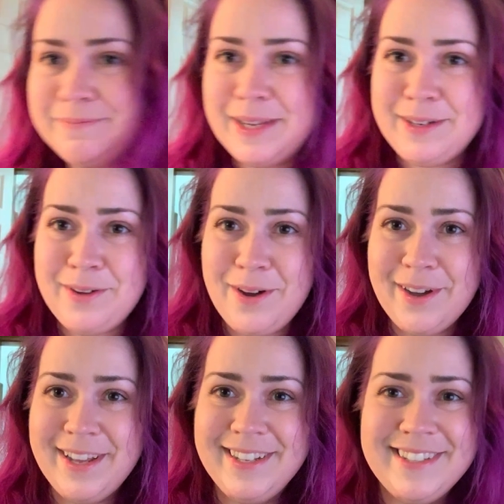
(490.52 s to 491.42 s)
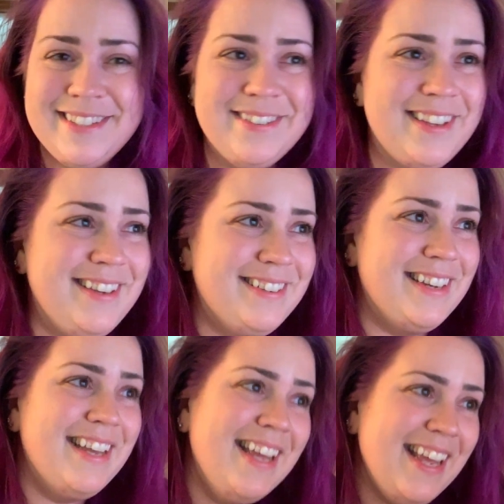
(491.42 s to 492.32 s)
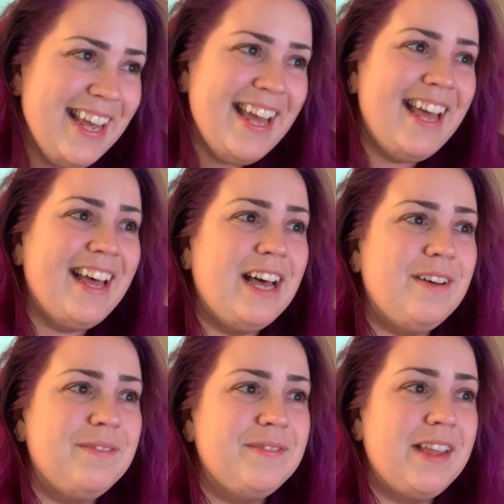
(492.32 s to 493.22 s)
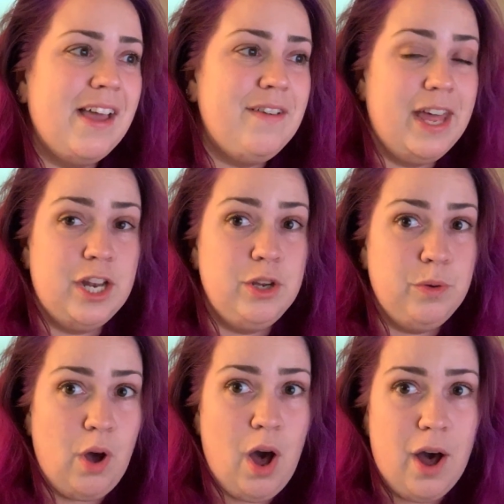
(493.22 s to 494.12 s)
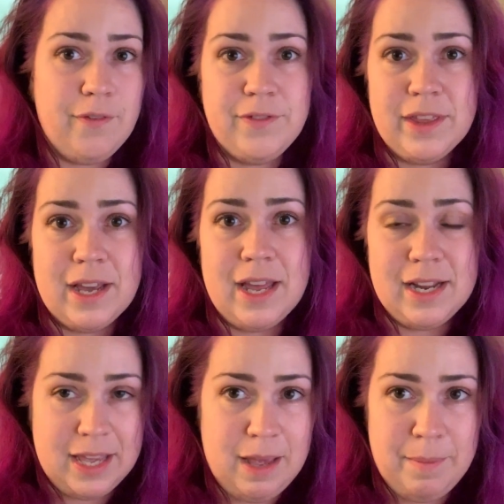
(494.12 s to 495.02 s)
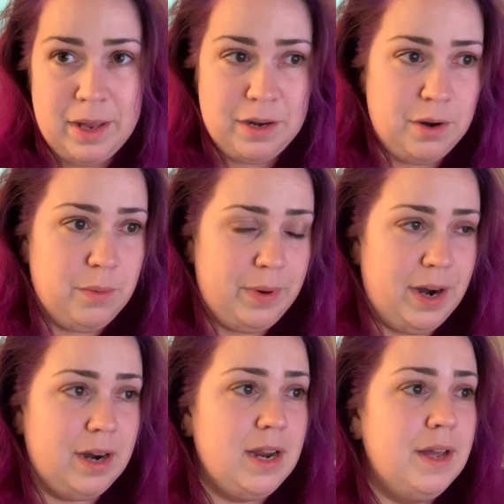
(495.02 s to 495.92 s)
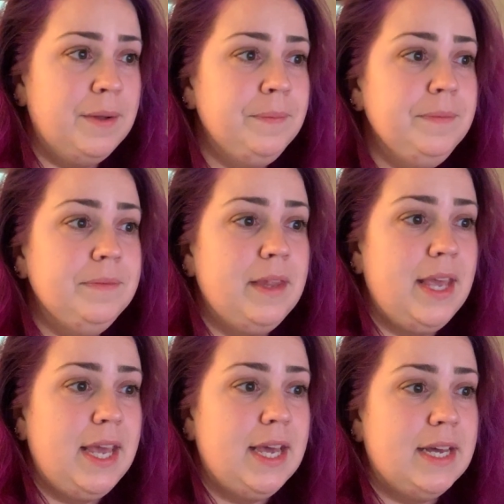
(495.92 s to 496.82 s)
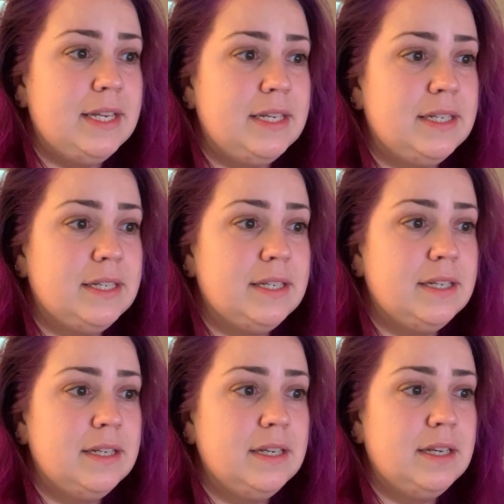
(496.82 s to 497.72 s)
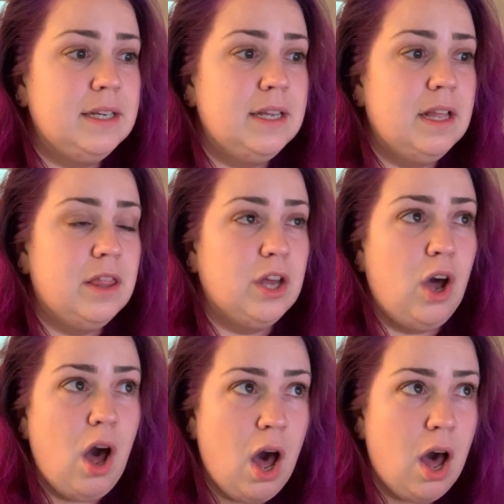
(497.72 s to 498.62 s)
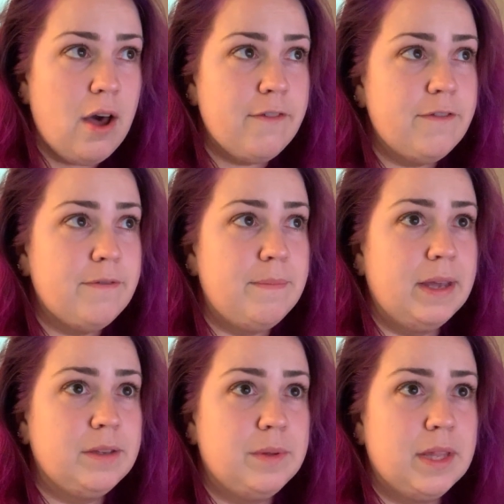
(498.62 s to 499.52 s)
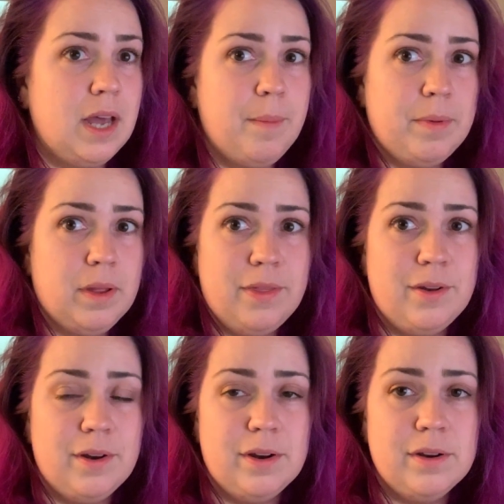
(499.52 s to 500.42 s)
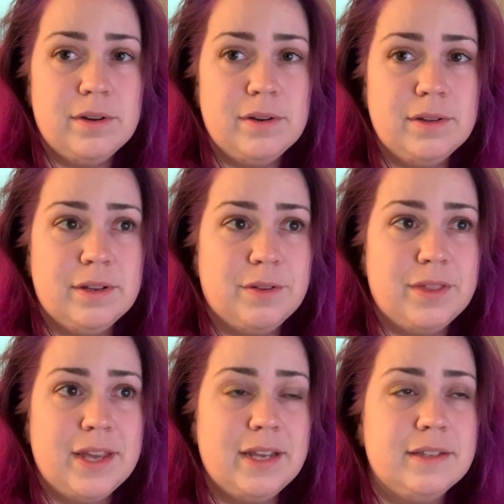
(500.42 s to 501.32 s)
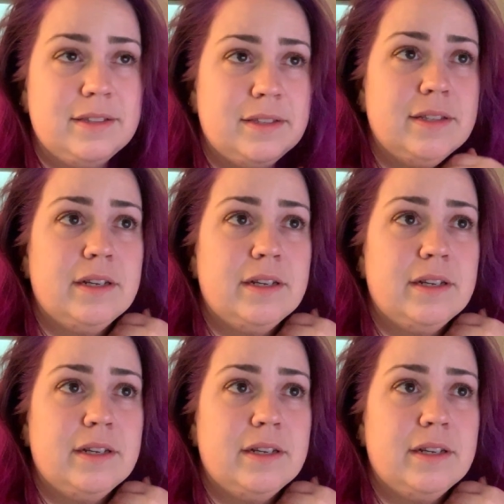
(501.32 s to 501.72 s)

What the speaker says: my dog, so cute. I've had a new cough that kind of came out of nowhere. And the cough, mixed with a couple other little things,